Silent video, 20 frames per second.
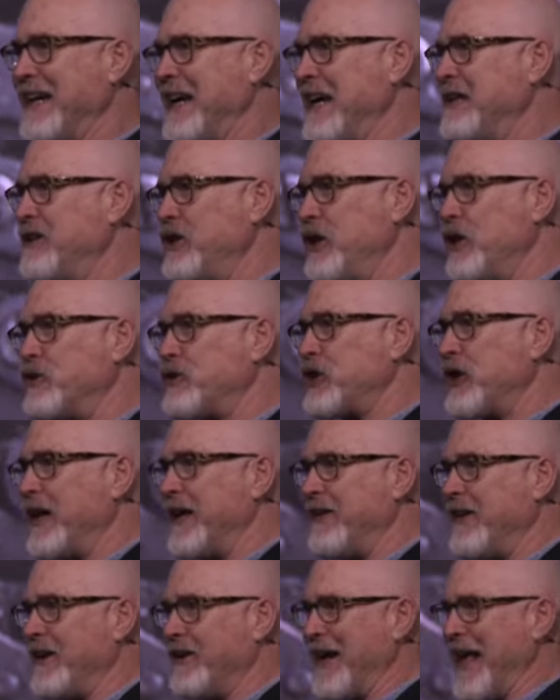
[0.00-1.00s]
and
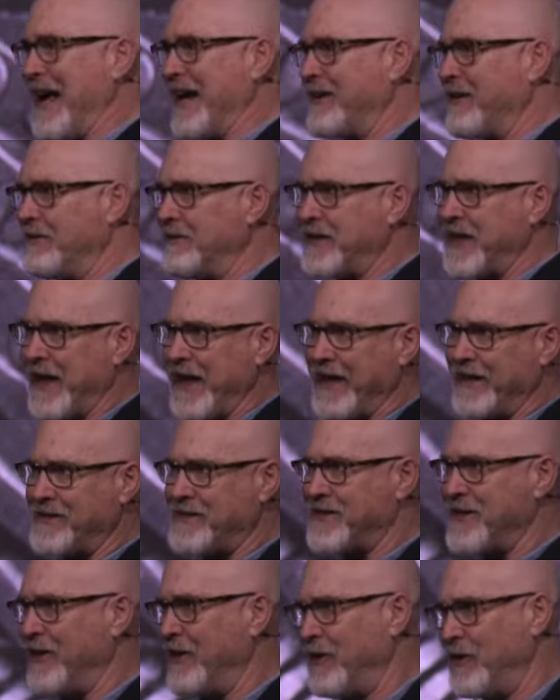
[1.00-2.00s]
usually they're like, okay,
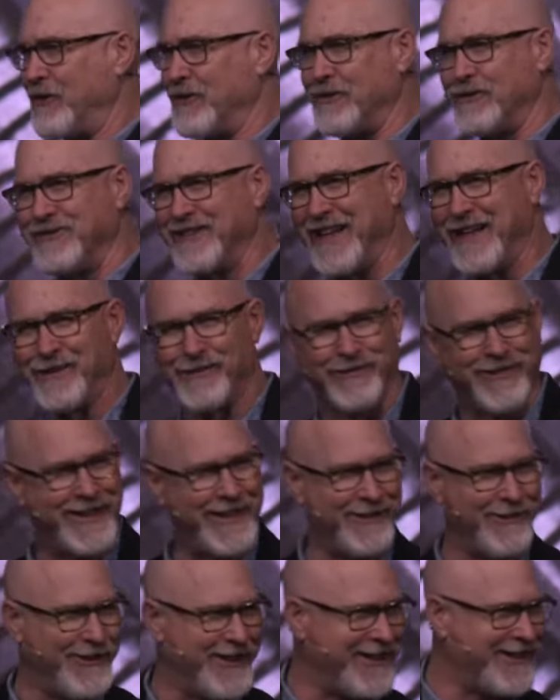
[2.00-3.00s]
so like, where do
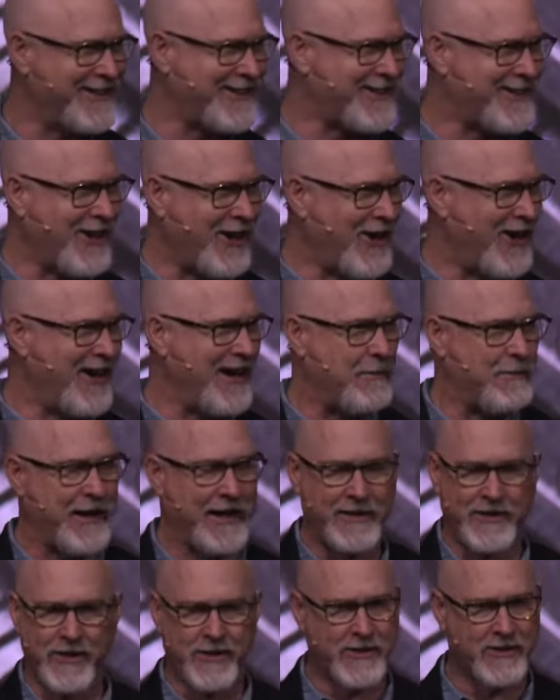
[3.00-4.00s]
you want to start? I'm
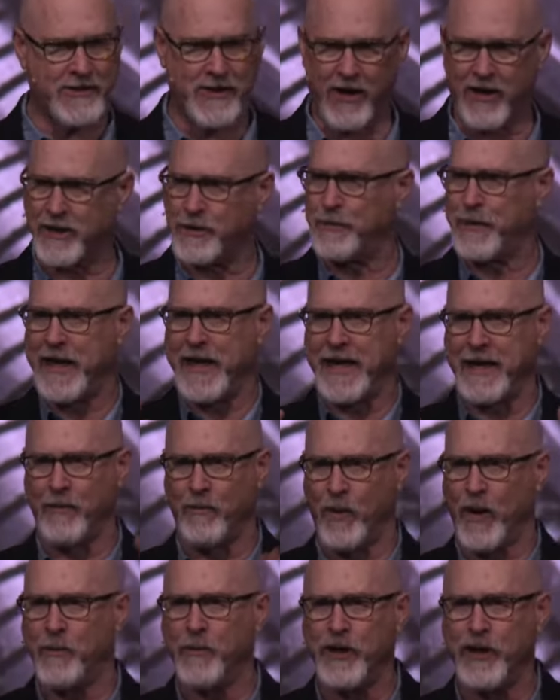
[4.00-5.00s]
like, just start at the beginning.
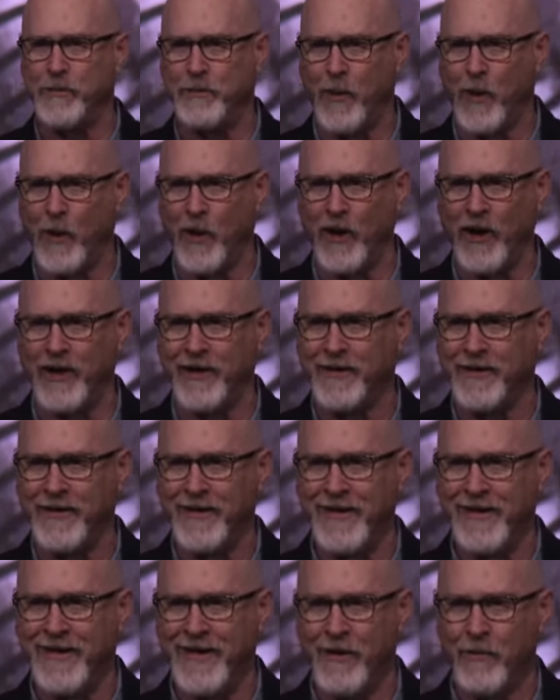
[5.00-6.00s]
Where were you born?
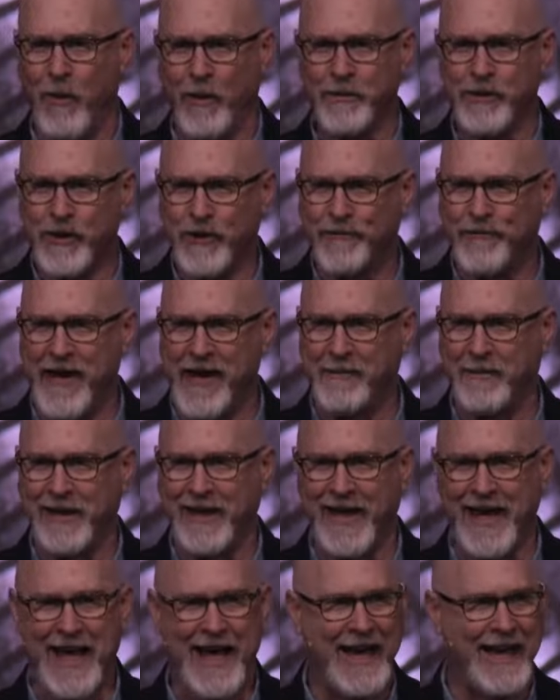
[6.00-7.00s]
What was your family
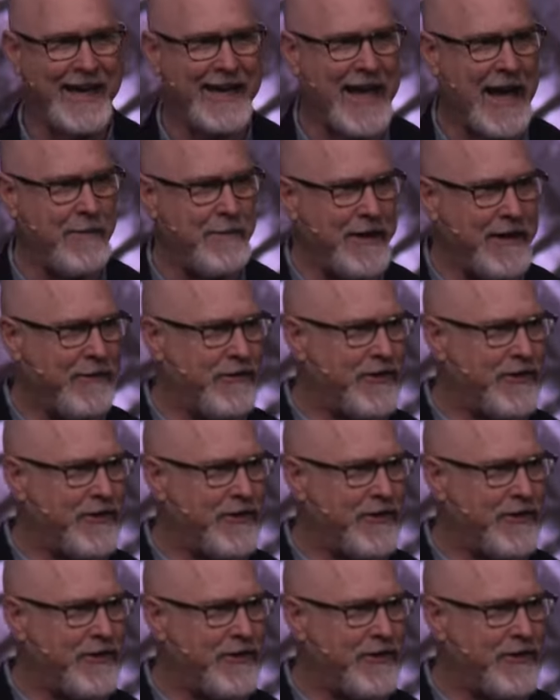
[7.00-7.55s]
like? How many